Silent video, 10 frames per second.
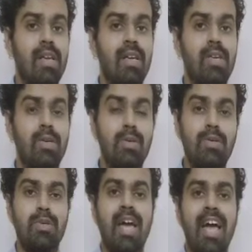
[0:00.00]
you to
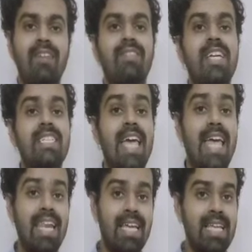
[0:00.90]
have that
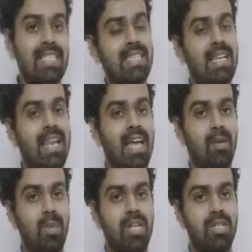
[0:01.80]
elegance in
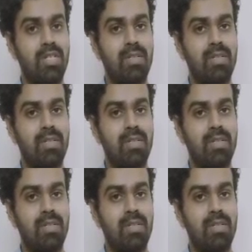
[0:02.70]
language.